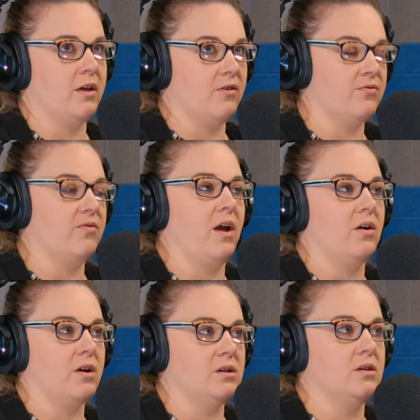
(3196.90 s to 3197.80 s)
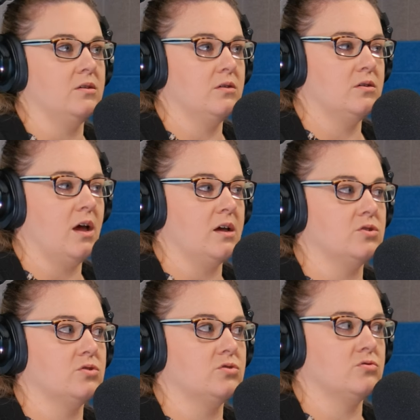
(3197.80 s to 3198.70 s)
very
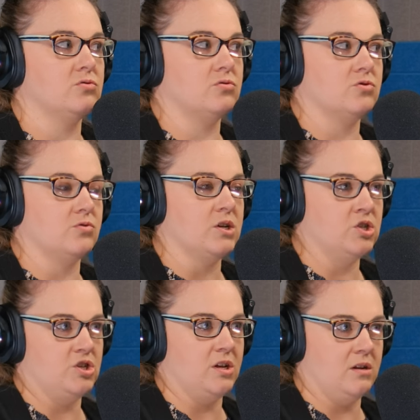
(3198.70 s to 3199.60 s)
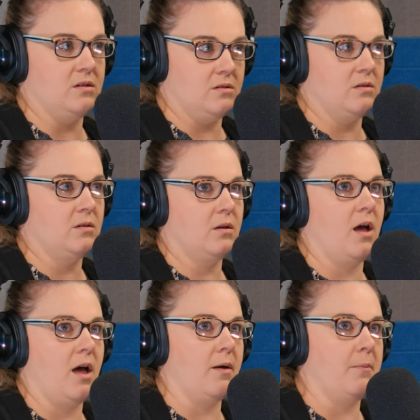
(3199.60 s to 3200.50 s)
stringent
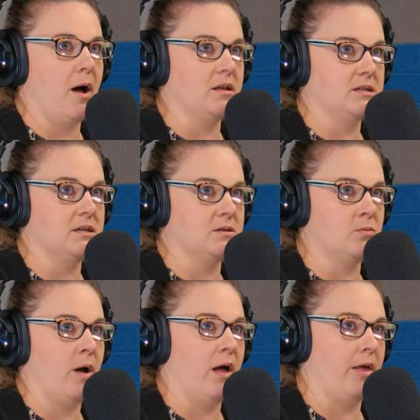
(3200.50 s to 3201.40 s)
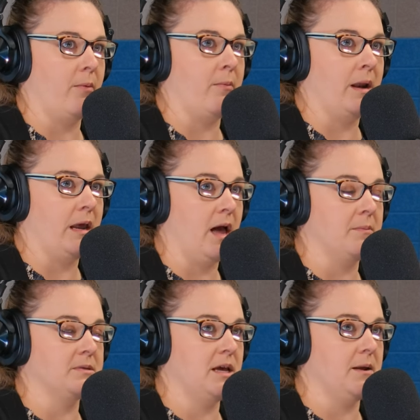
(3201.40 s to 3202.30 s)
policies and how that money
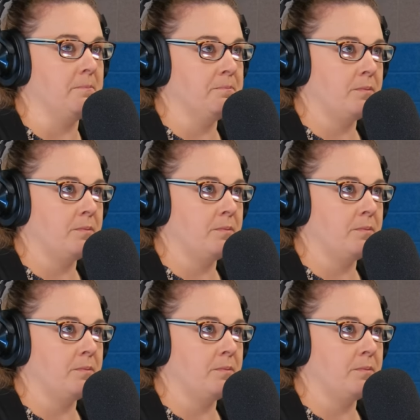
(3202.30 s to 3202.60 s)
comes in.